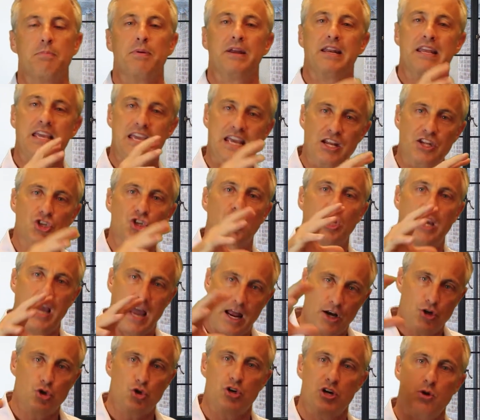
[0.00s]
but each
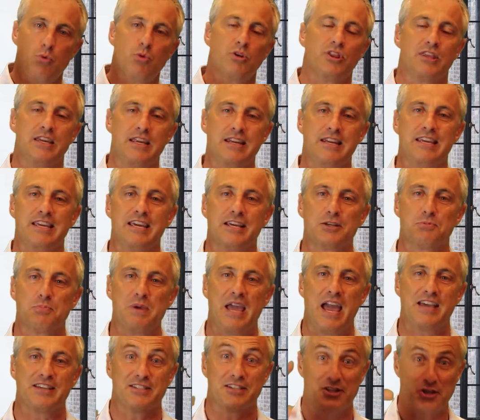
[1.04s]
country within eXp
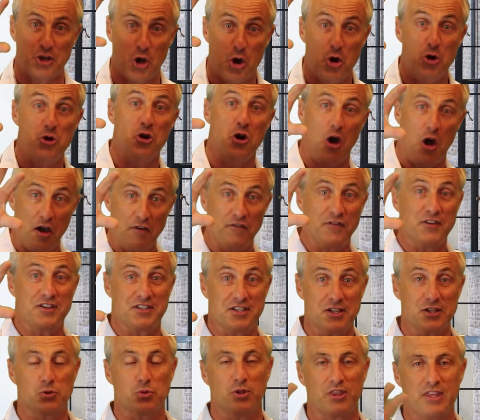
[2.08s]
has its own
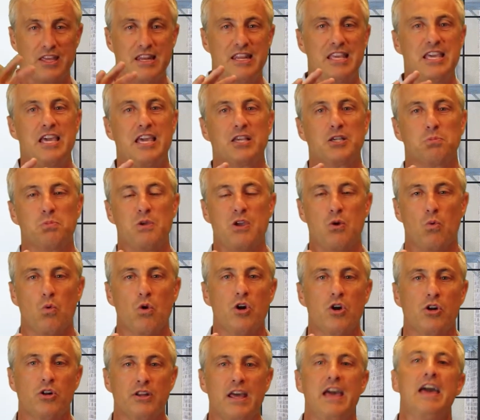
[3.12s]
offices within eXp
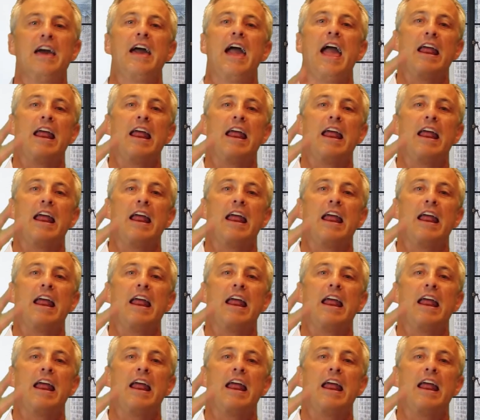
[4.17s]
world,